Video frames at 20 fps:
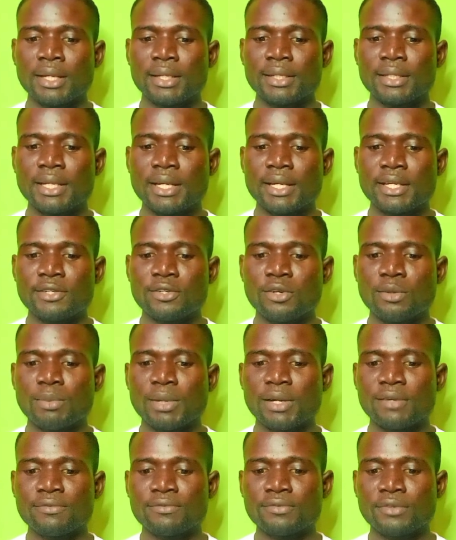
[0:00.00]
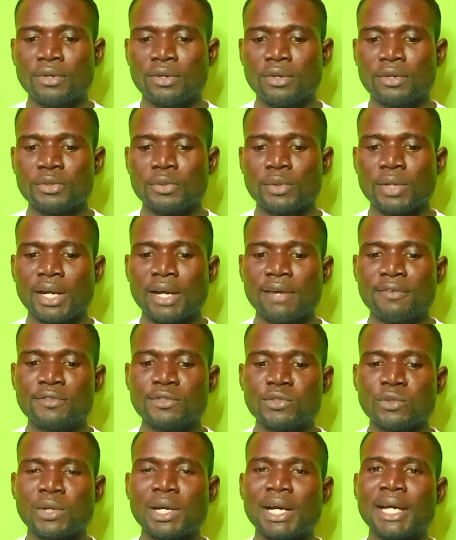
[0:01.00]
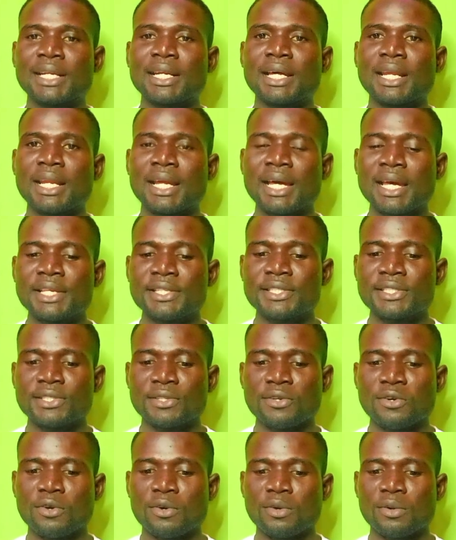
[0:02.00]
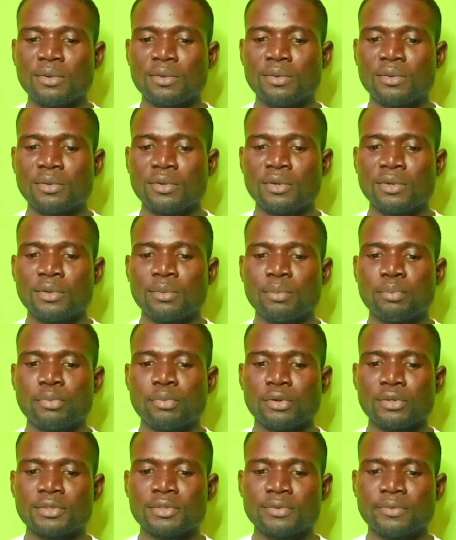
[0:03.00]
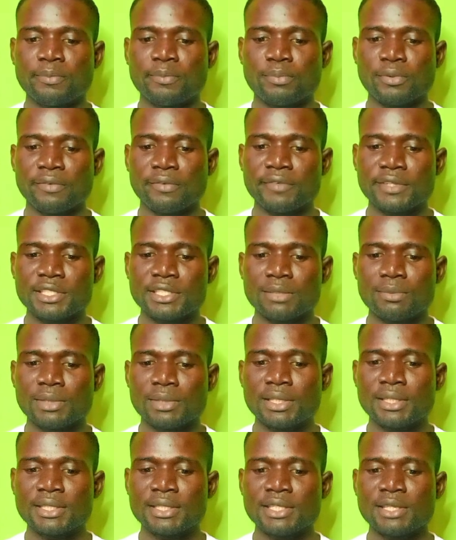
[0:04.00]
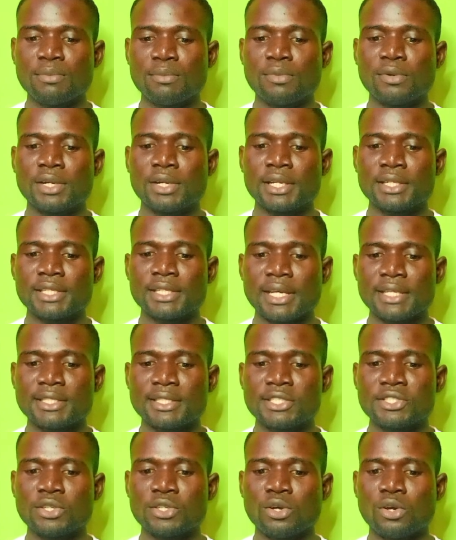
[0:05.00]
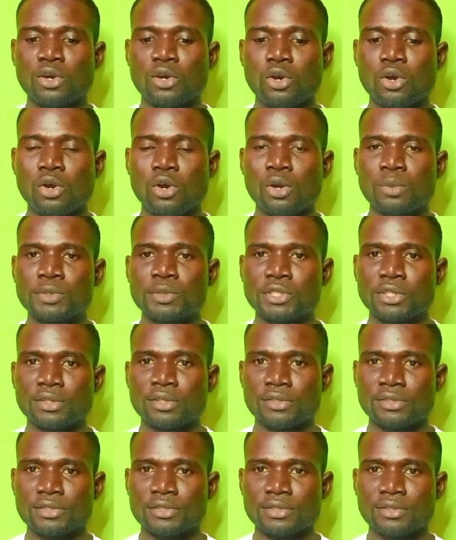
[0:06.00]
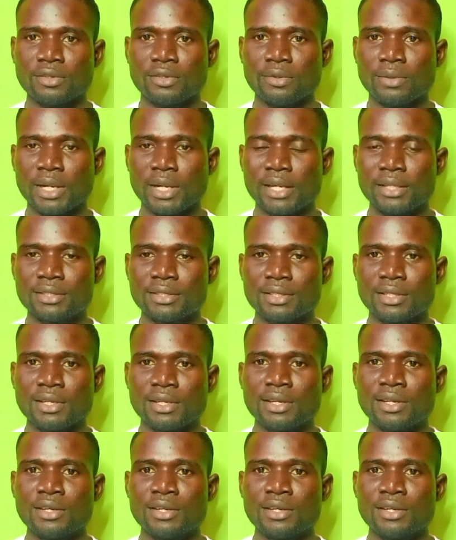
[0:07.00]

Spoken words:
Then number four, you have to analyze your profitability monetization options, right?